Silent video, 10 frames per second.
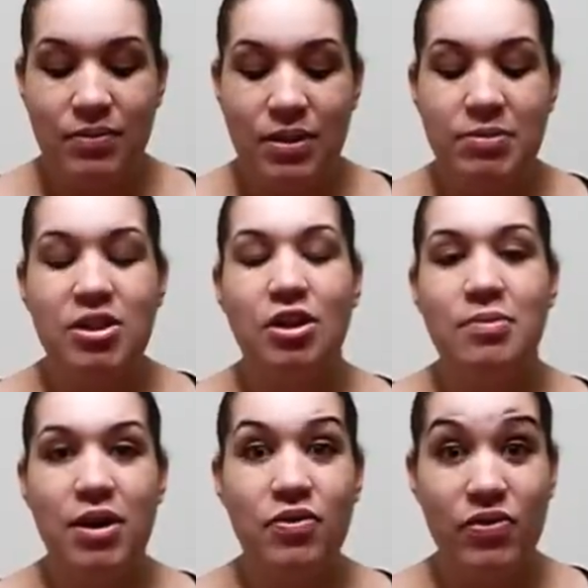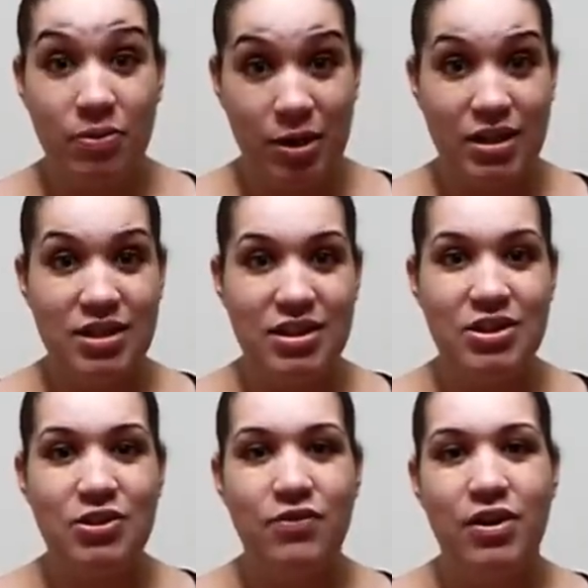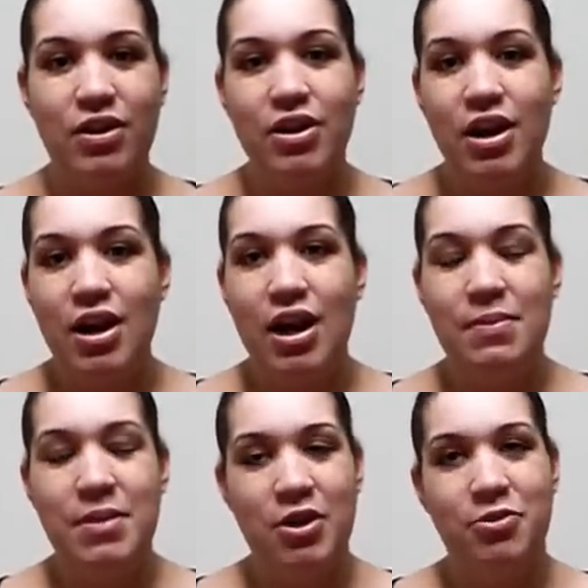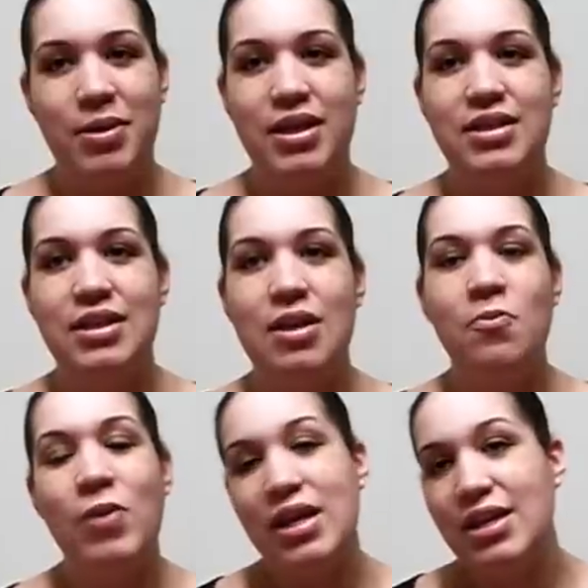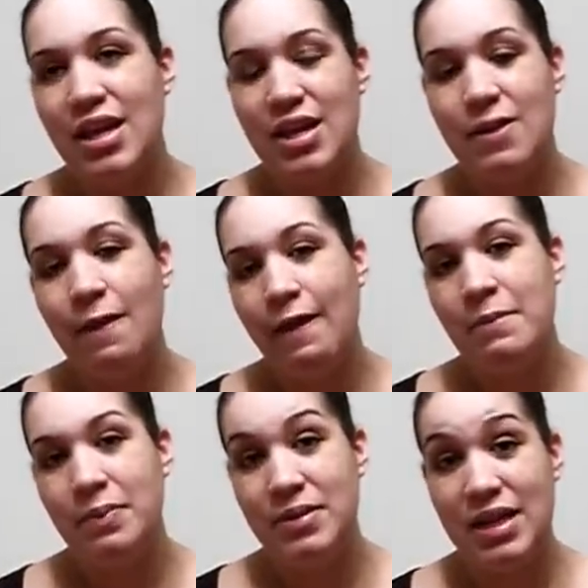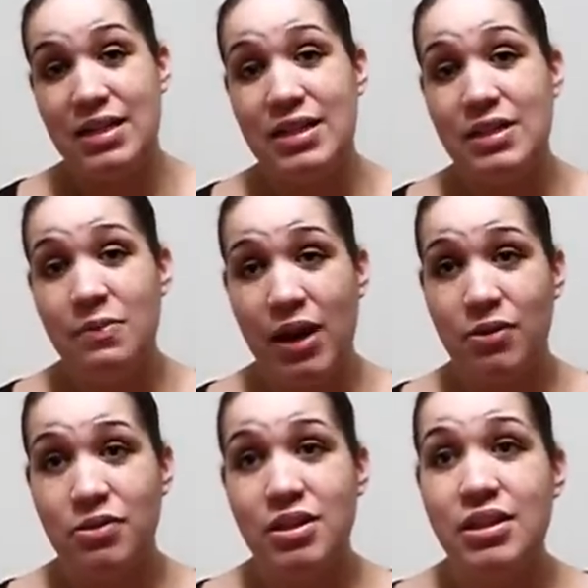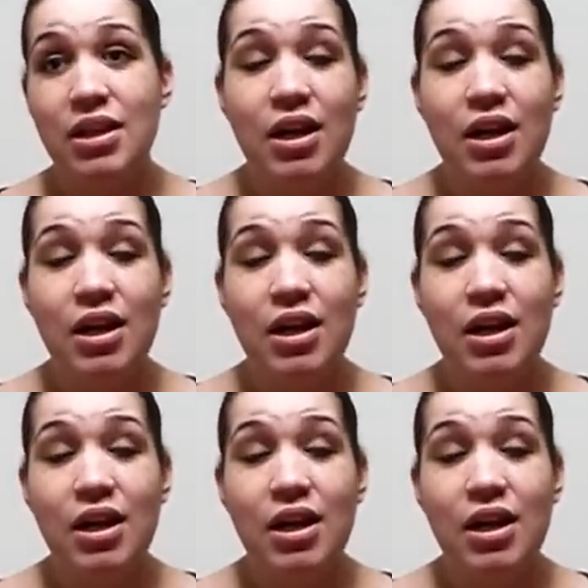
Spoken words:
let me talk about the pregnancy so far. Health wise, weight gain, I'm up 19 pounds.